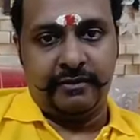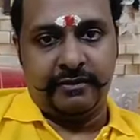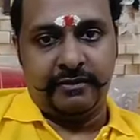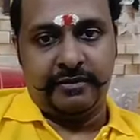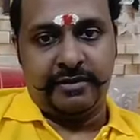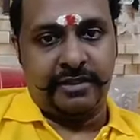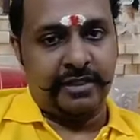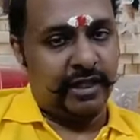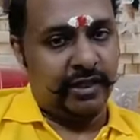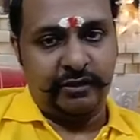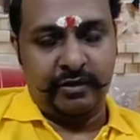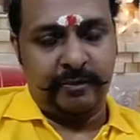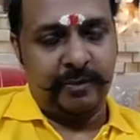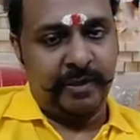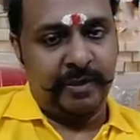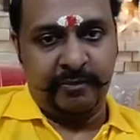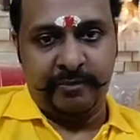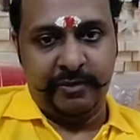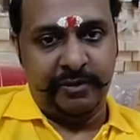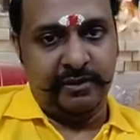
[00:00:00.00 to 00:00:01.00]
serve the
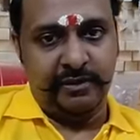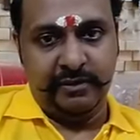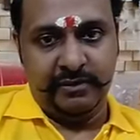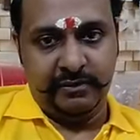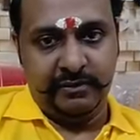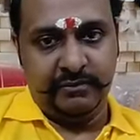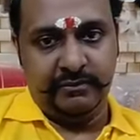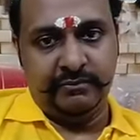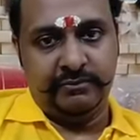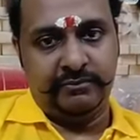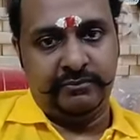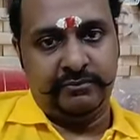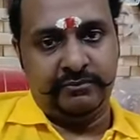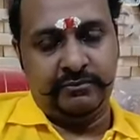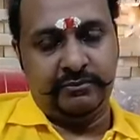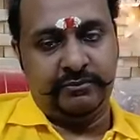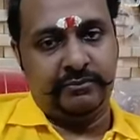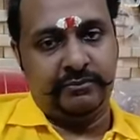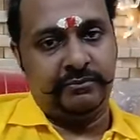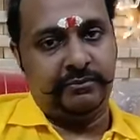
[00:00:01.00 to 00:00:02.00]
people,
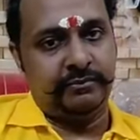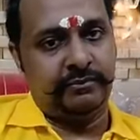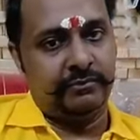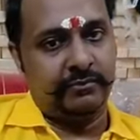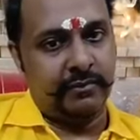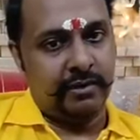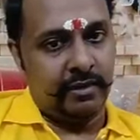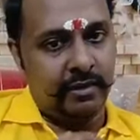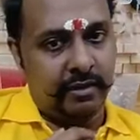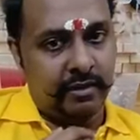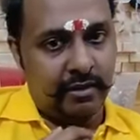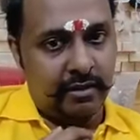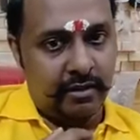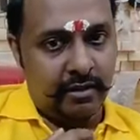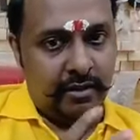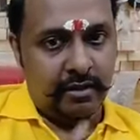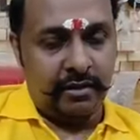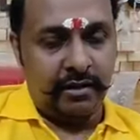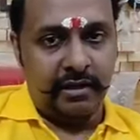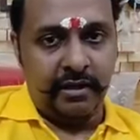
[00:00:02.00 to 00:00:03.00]

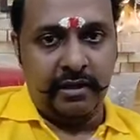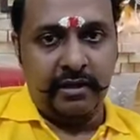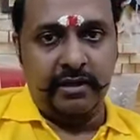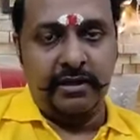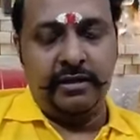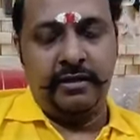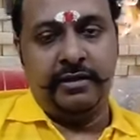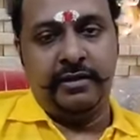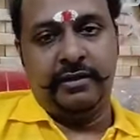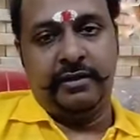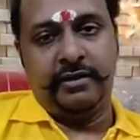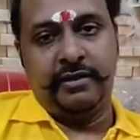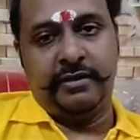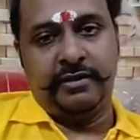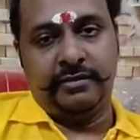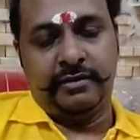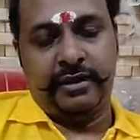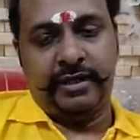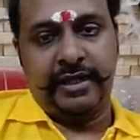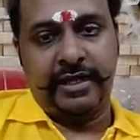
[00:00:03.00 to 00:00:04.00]
learn
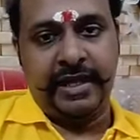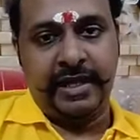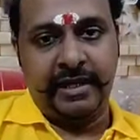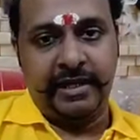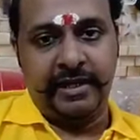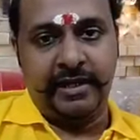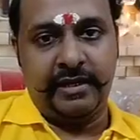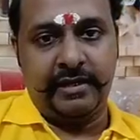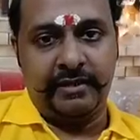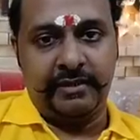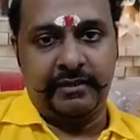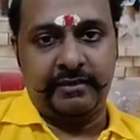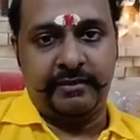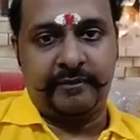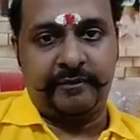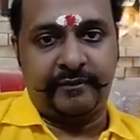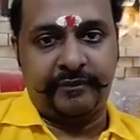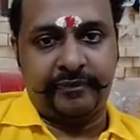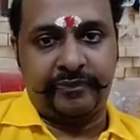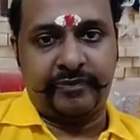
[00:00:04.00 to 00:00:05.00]
uh, the real
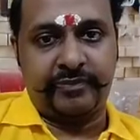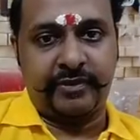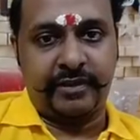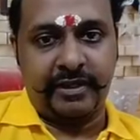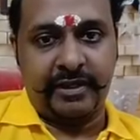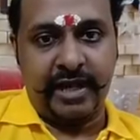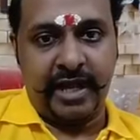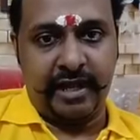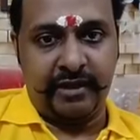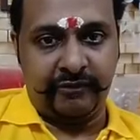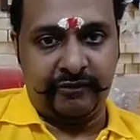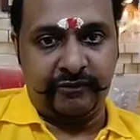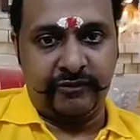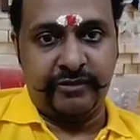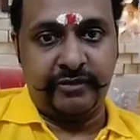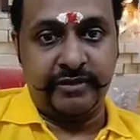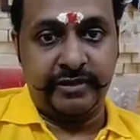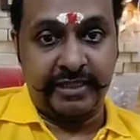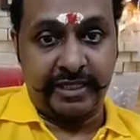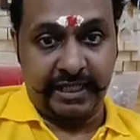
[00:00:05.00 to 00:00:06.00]
life
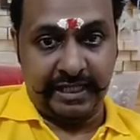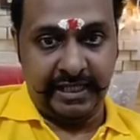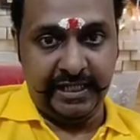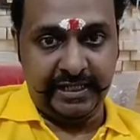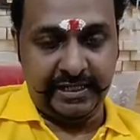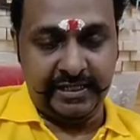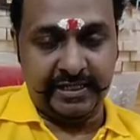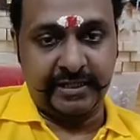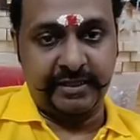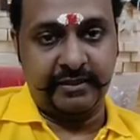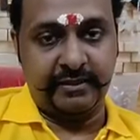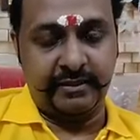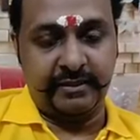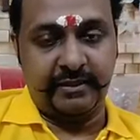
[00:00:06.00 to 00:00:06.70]
skills